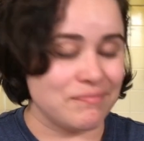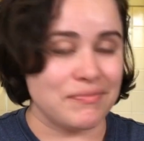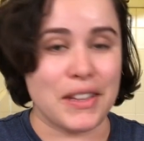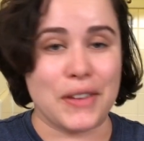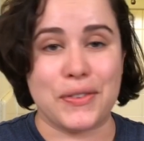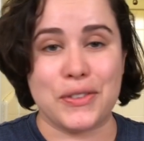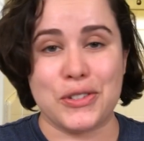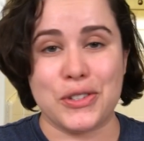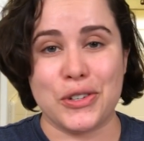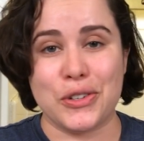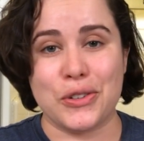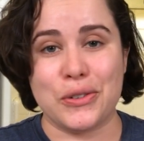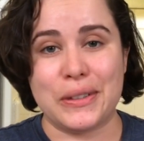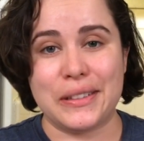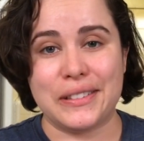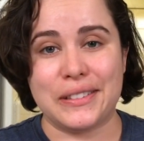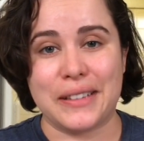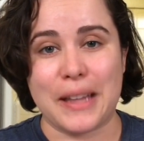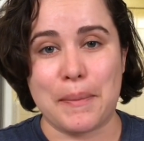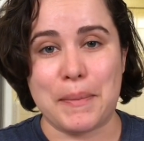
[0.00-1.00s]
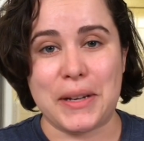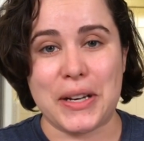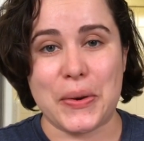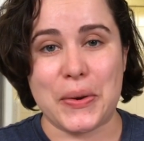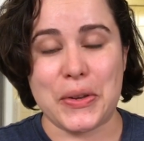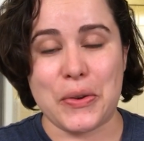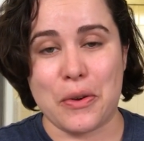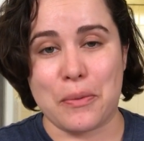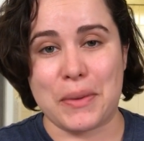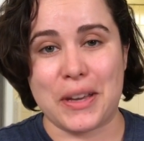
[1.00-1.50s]
If you do, let me know
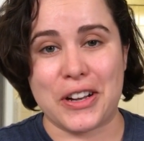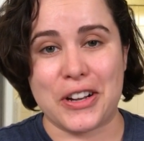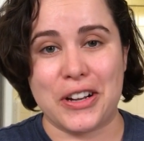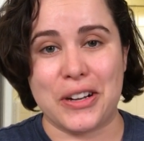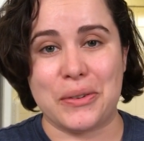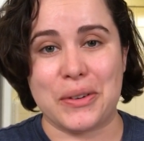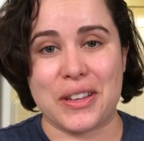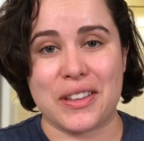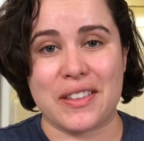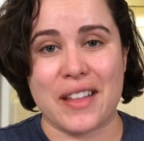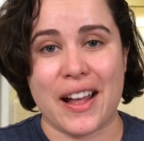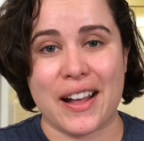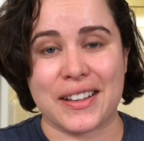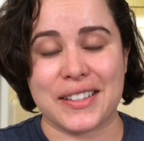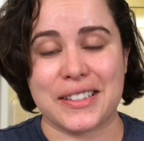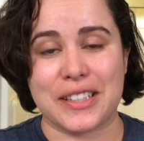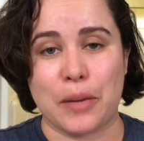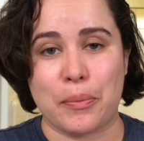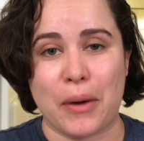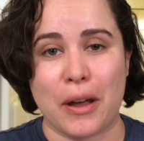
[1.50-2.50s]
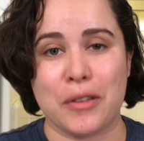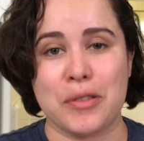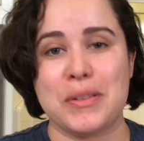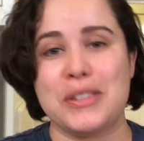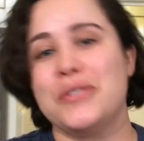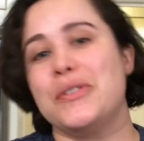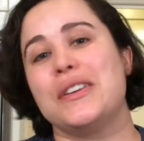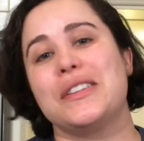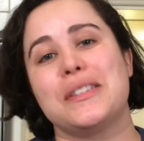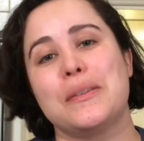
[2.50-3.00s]
what you want me to cook with next. I'll probably be
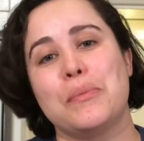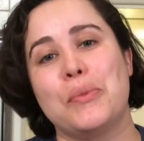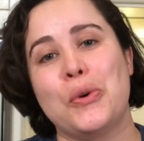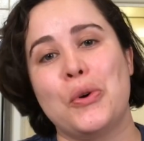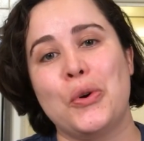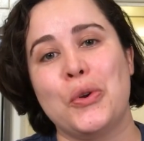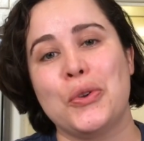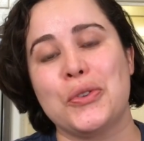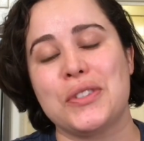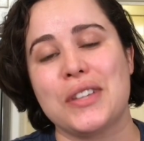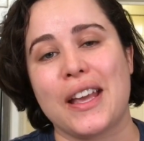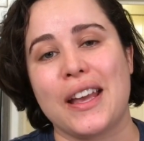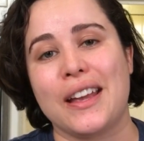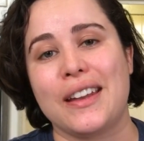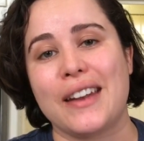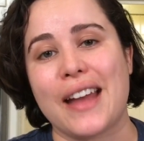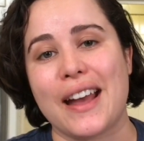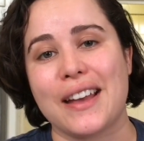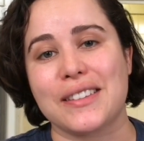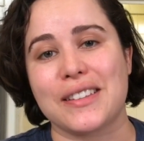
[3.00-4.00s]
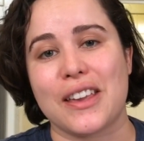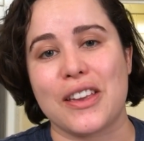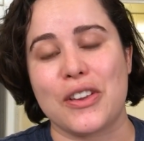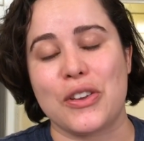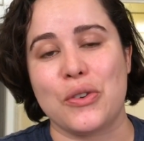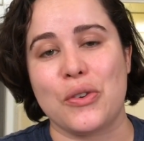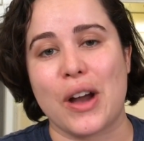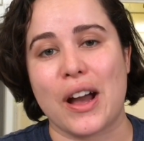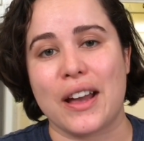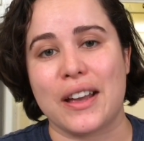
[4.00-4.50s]
doing some polls and asking
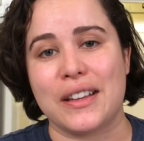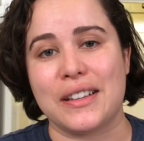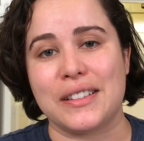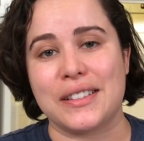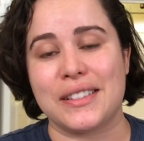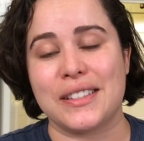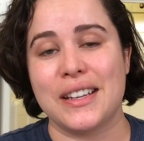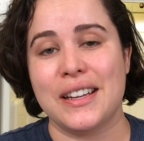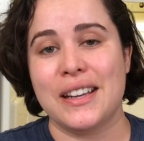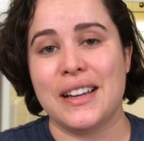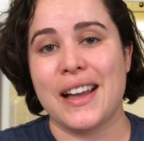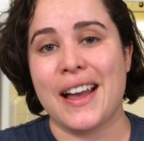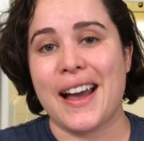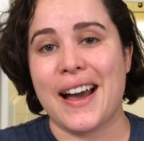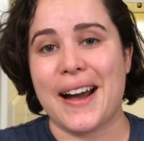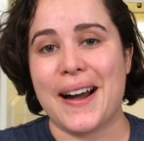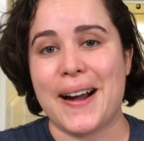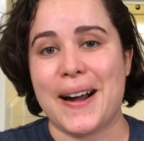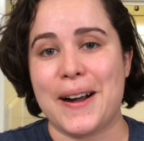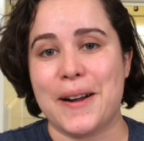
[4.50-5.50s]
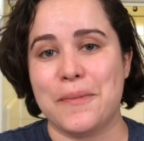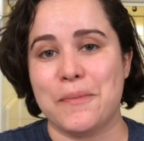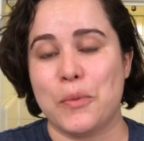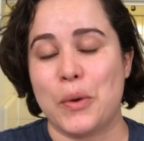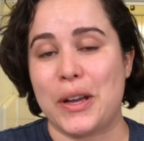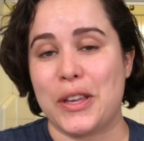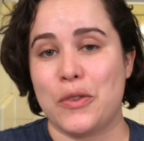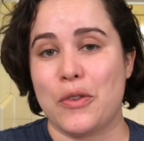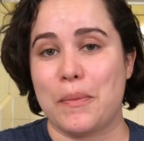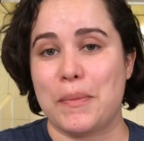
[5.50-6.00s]
you guys
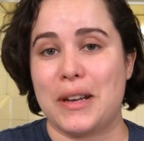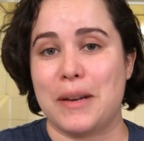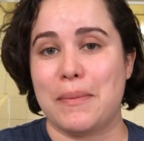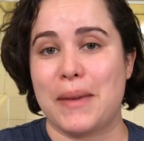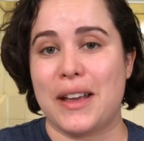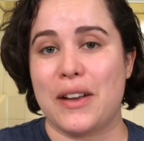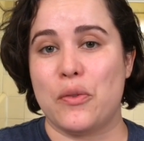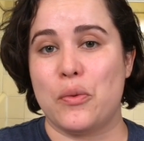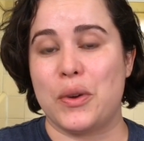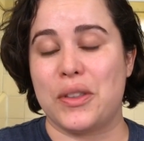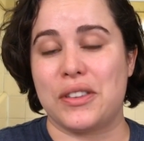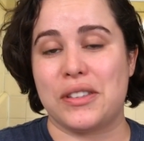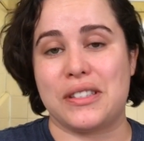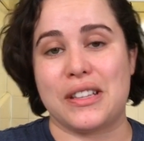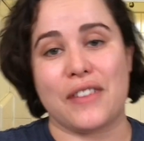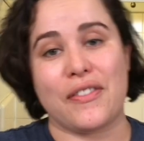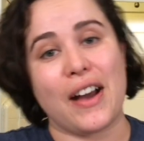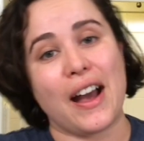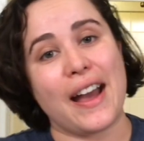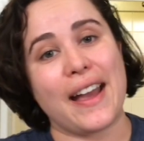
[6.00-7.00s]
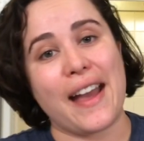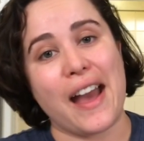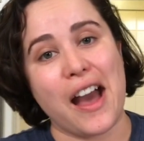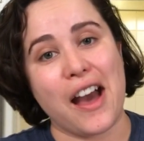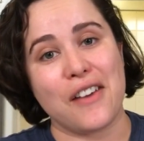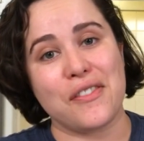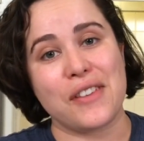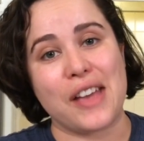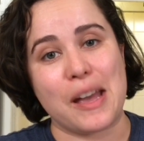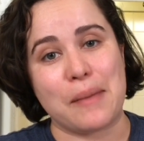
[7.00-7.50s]
what you want me to make with the stuff I
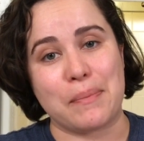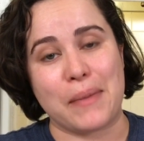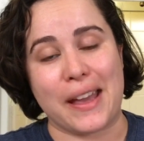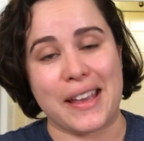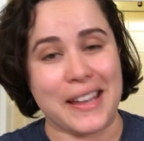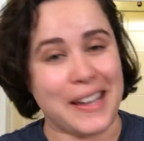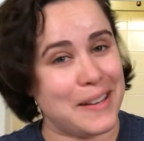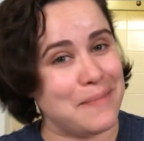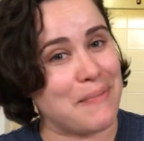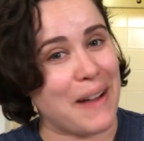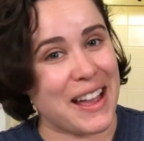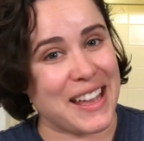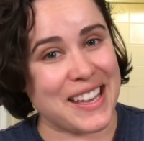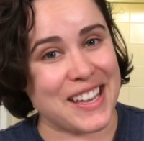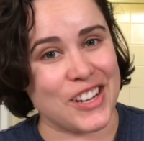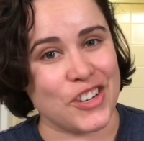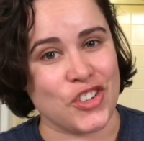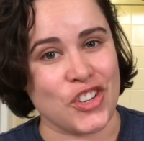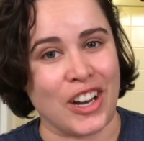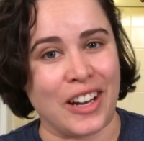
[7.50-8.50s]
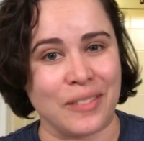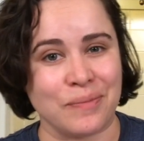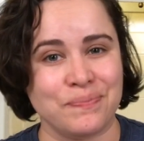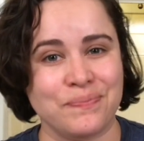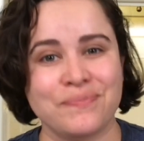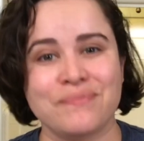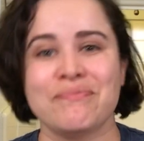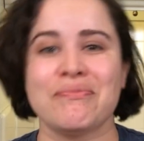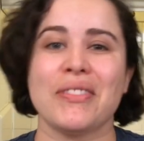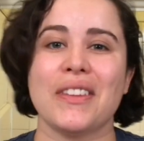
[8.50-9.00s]
have in my kitchen.
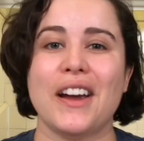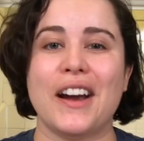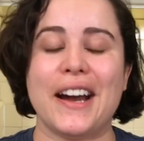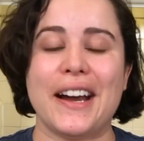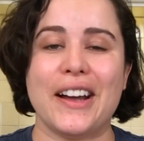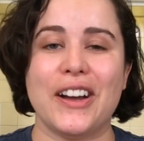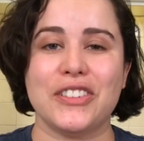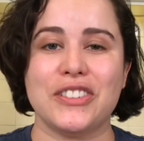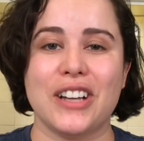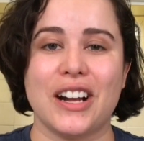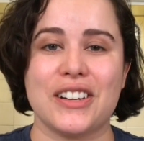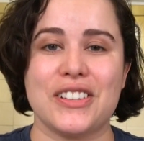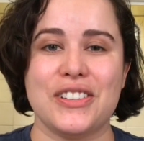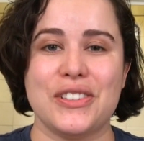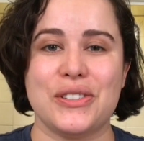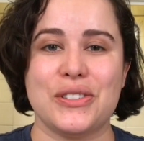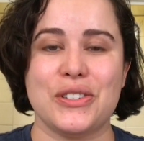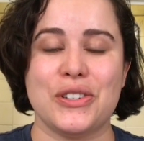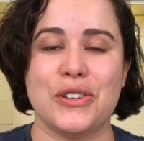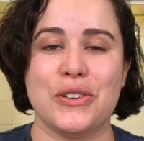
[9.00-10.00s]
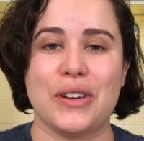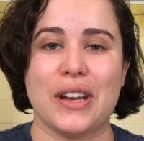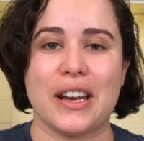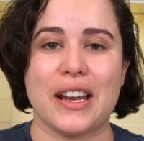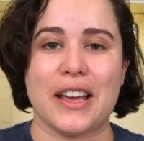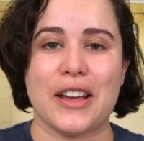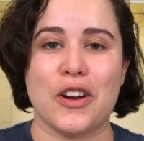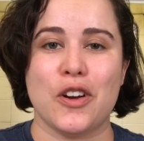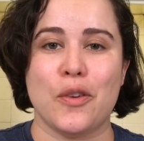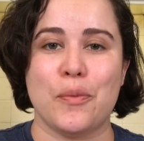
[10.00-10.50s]
Alright, I'll talk to you soon, and
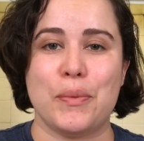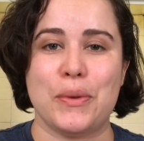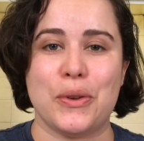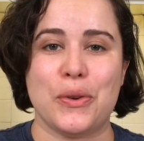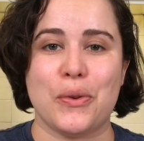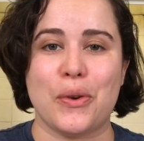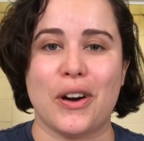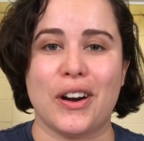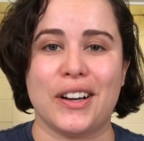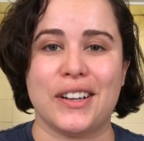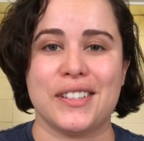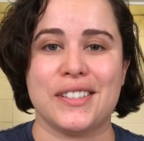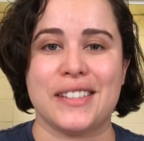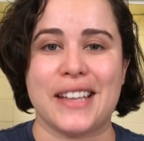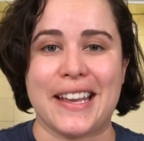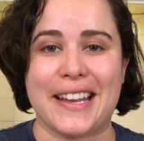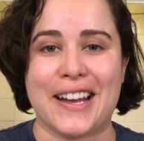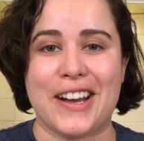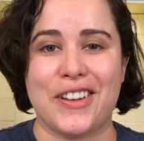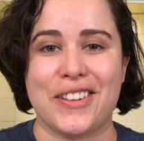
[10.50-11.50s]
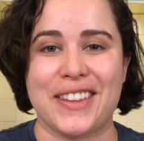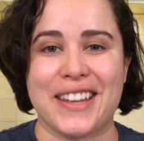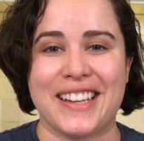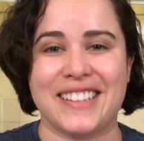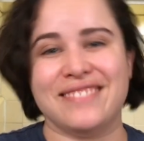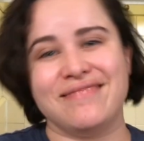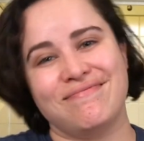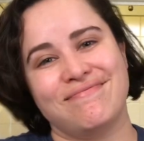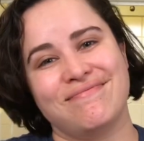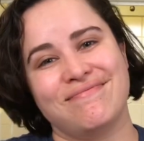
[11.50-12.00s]
I hope you are staying healthy.